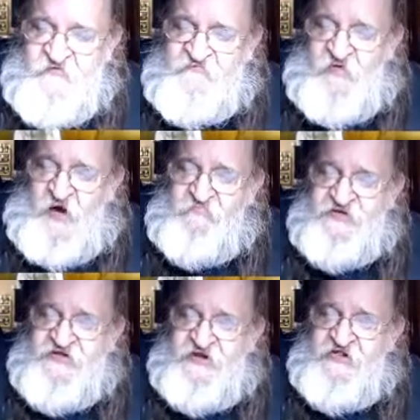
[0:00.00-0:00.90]
was
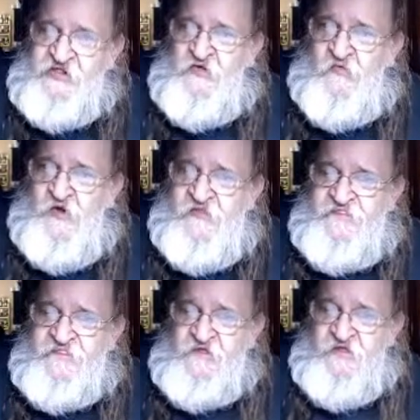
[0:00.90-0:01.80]
probably dealing
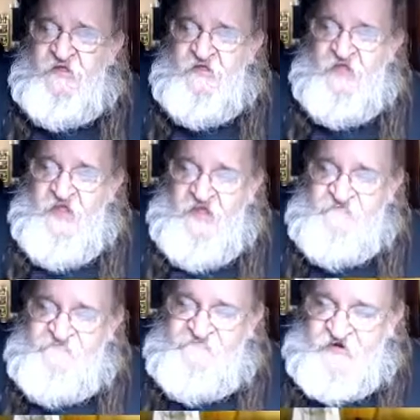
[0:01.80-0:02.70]
with a
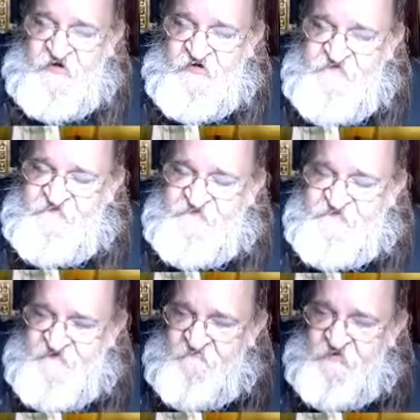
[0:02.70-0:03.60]
very
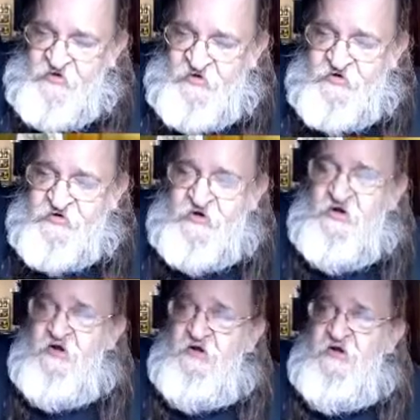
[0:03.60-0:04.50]
similar
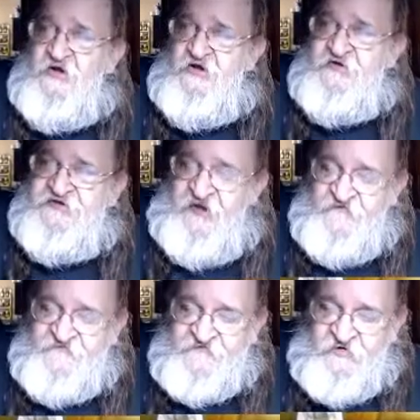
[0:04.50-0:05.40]

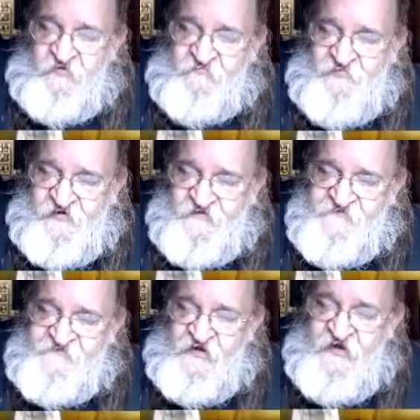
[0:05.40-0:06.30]
intestinal
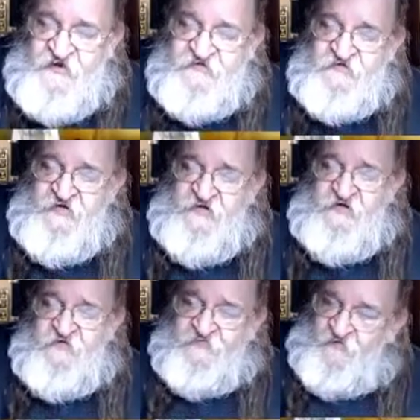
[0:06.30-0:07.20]
parasite
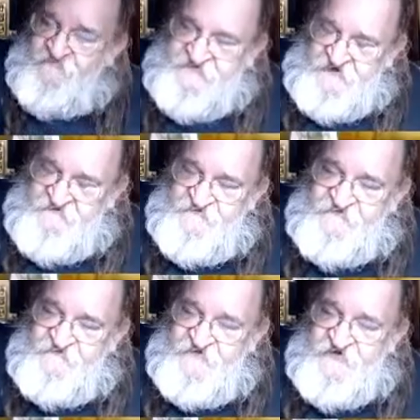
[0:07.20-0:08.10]
from Jim's
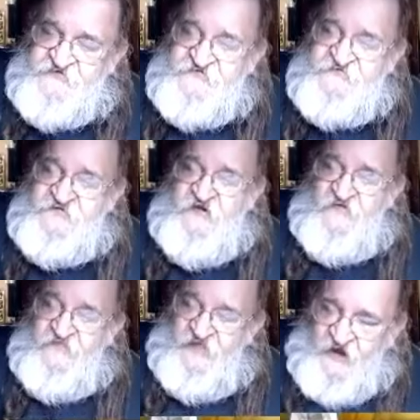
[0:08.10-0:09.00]
fish
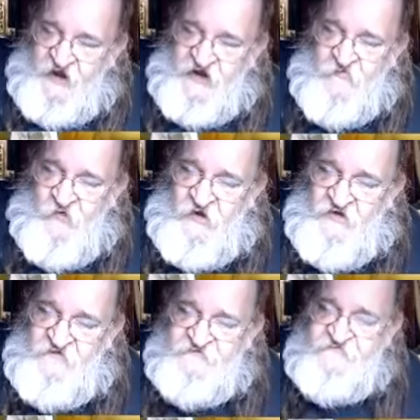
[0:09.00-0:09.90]
that I
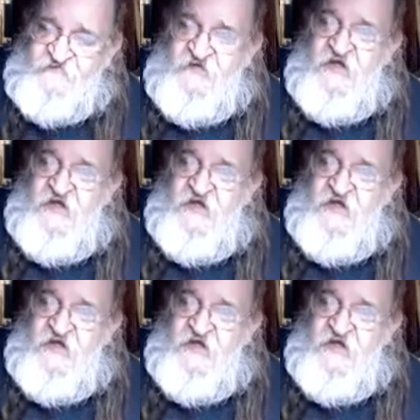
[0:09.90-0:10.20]
was,